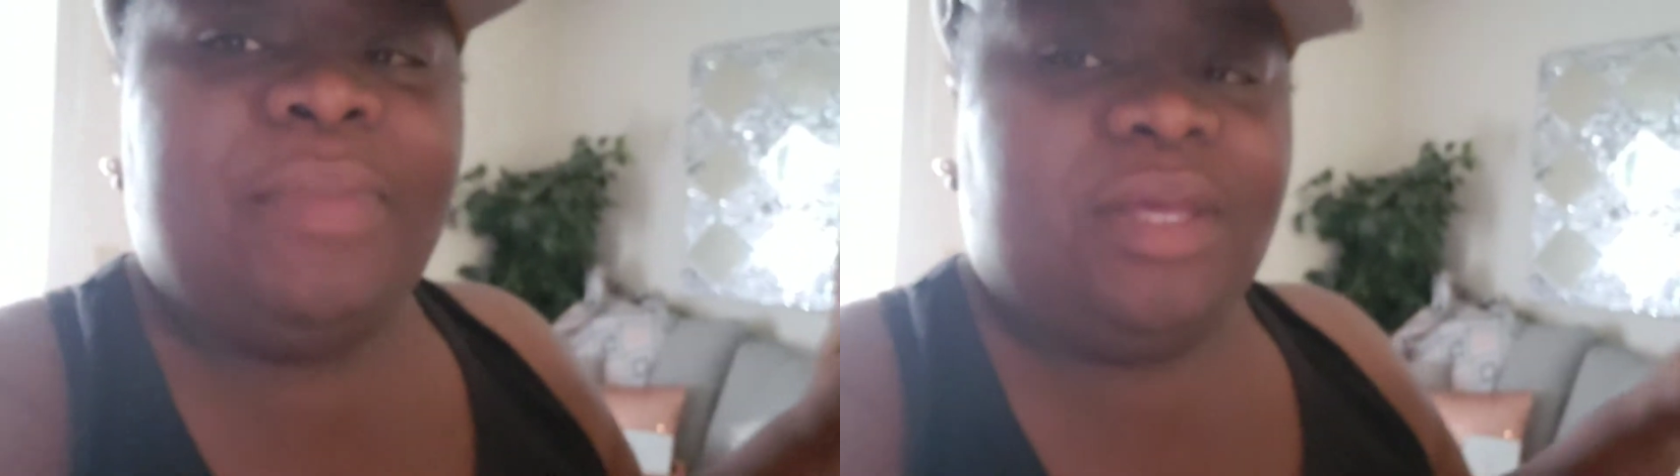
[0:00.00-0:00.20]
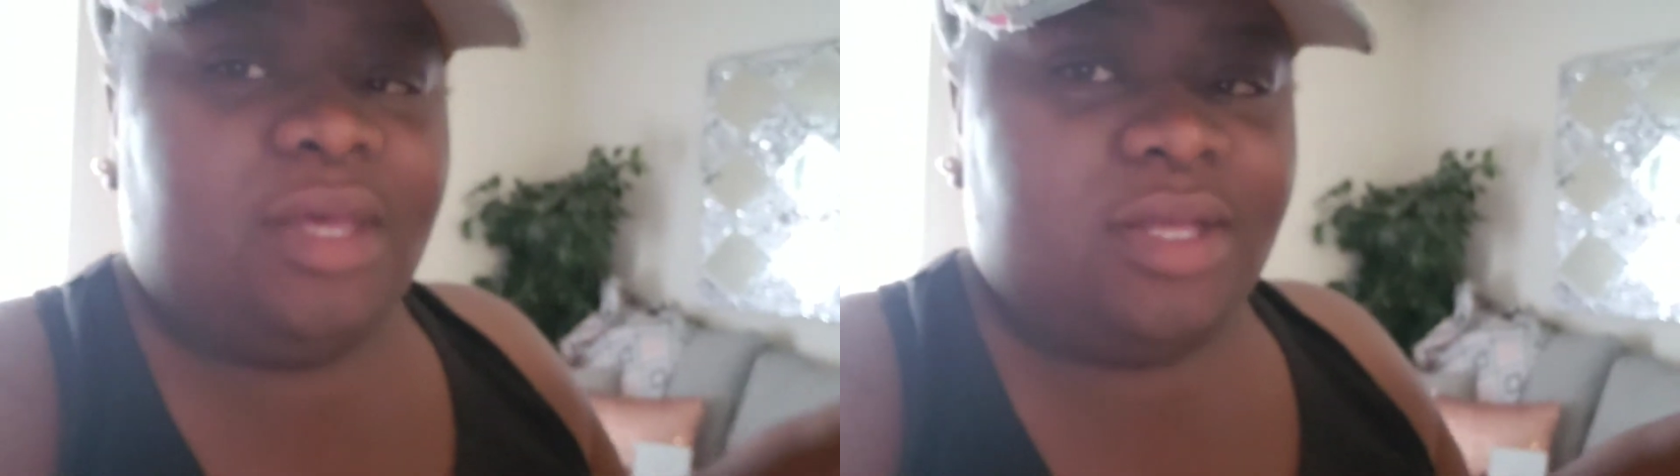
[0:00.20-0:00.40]

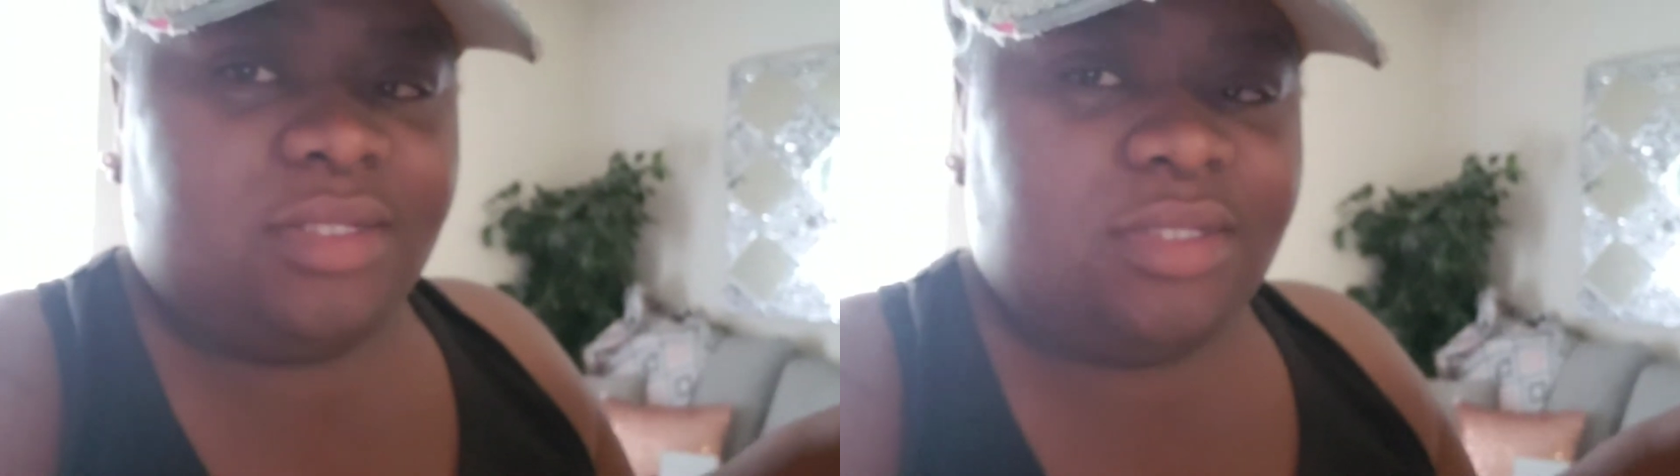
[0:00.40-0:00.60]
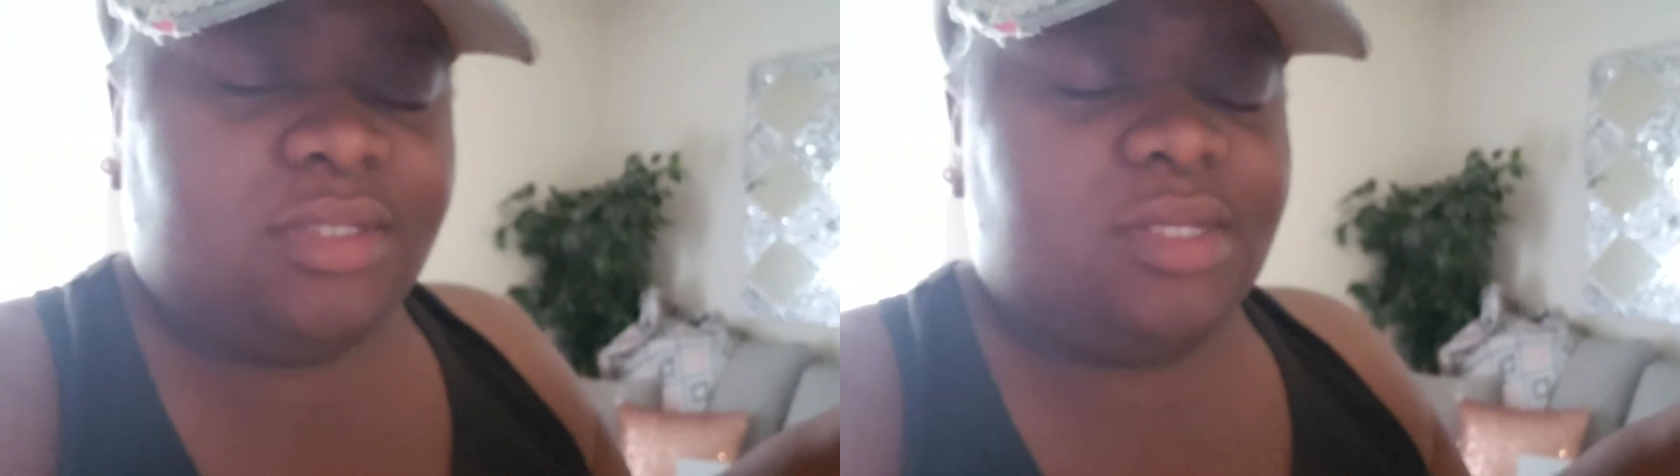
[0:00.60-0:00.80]

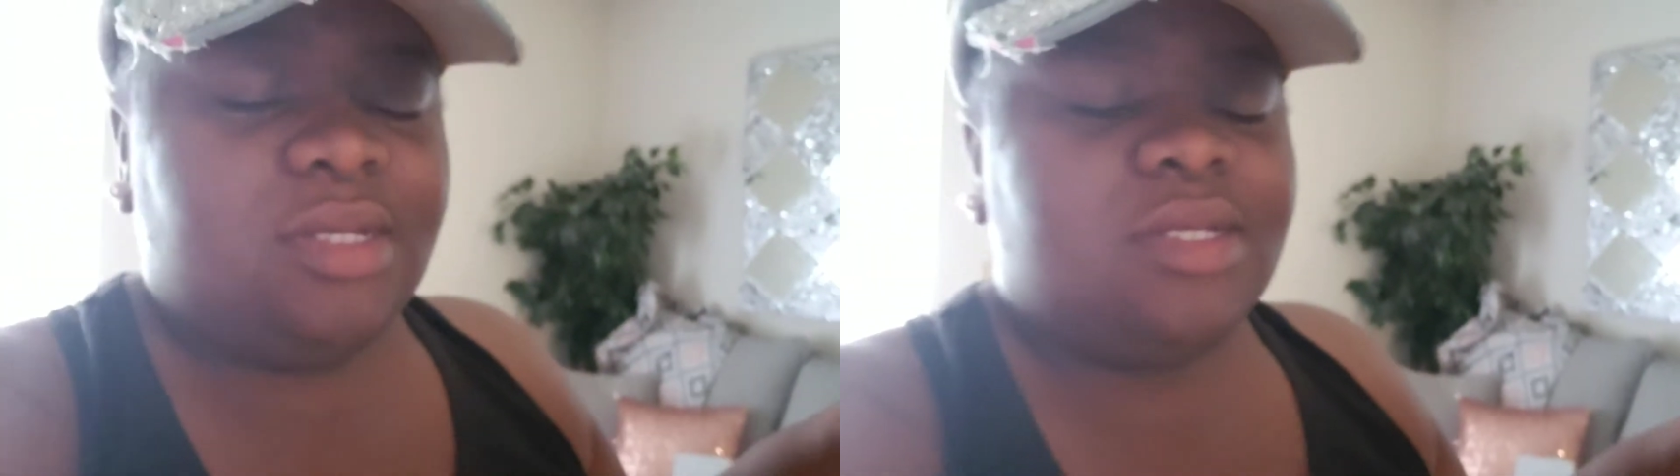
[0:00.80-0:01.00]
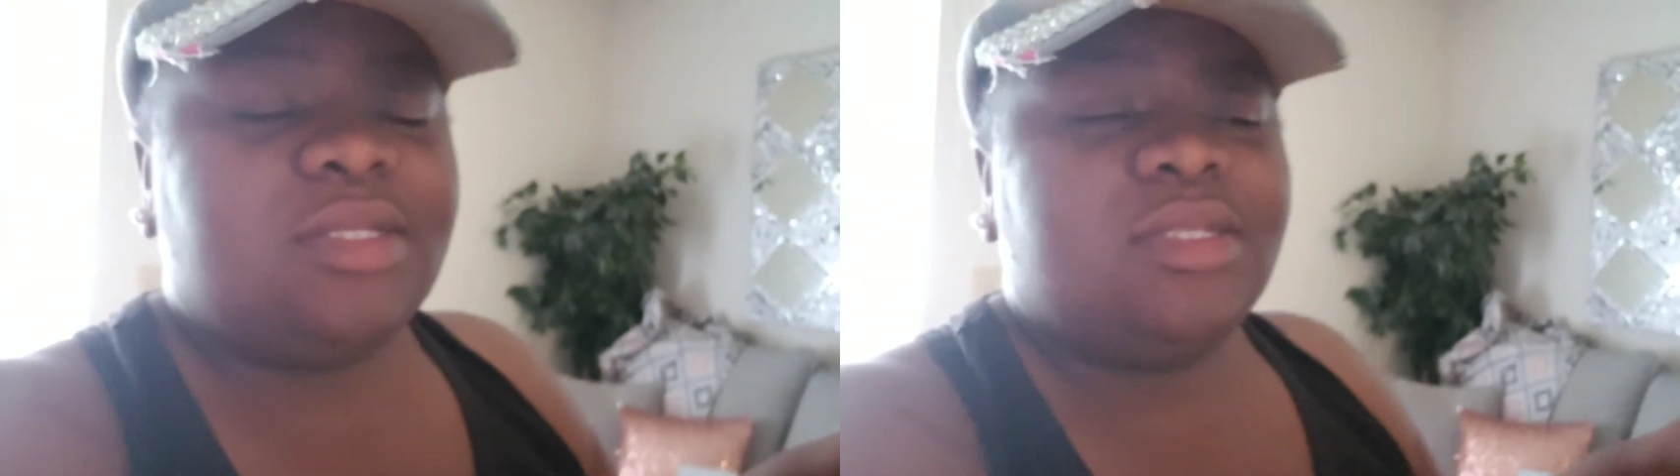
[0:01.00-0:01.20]
because
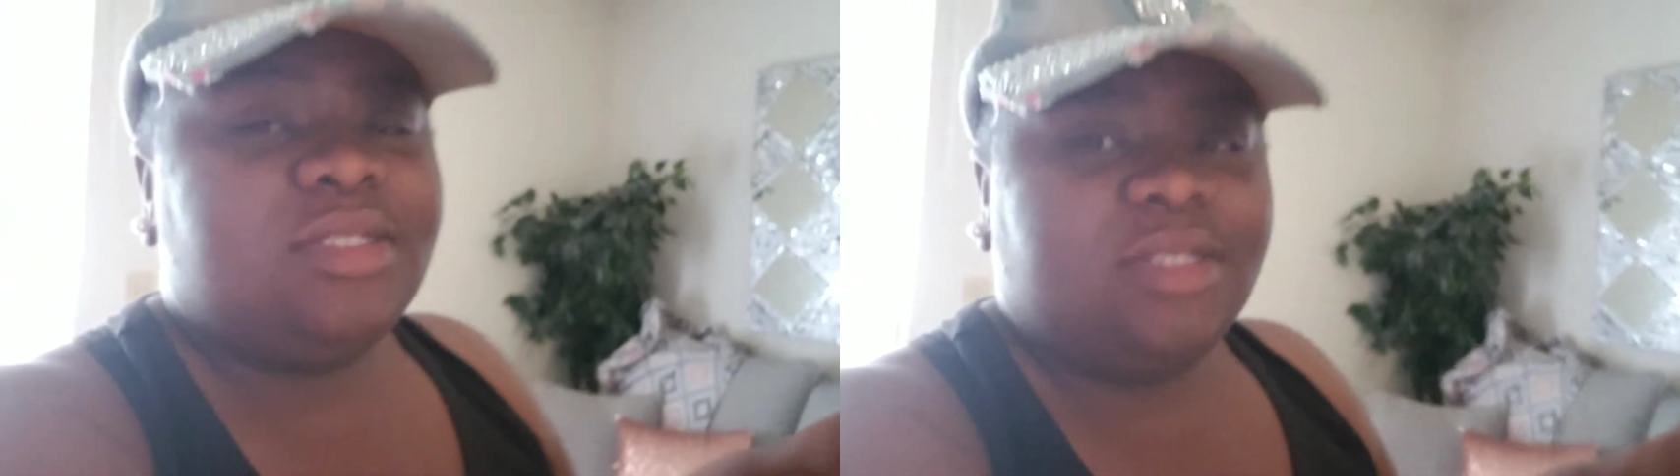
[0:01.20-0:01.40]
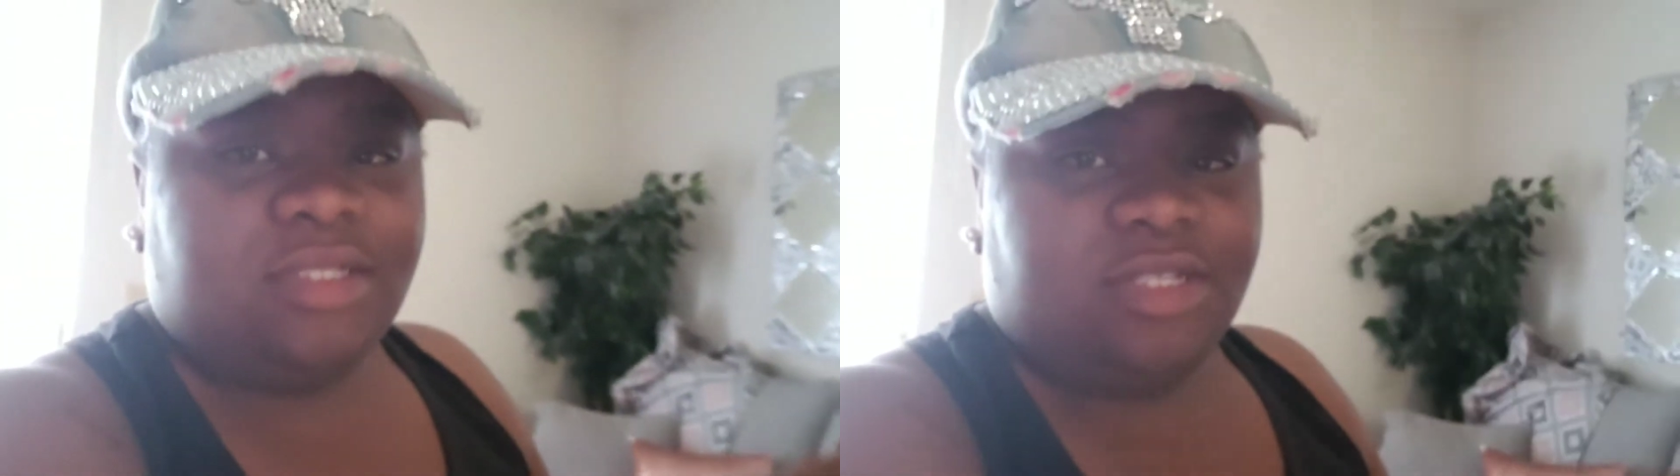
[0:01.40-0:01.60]

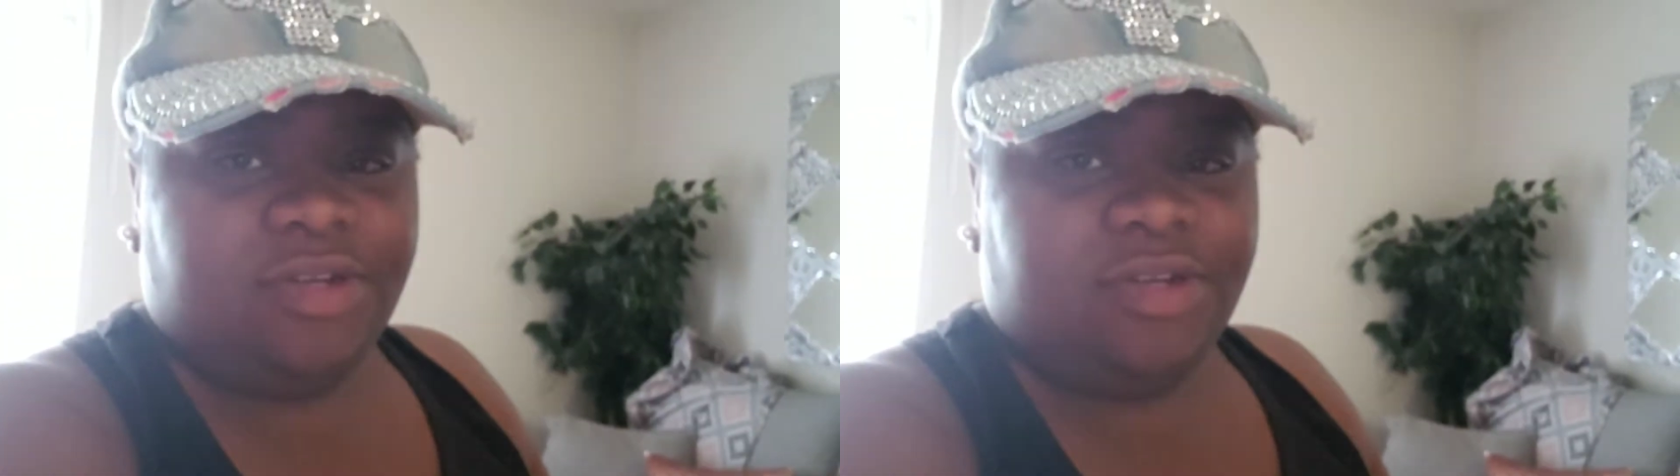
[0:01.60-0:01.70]
this is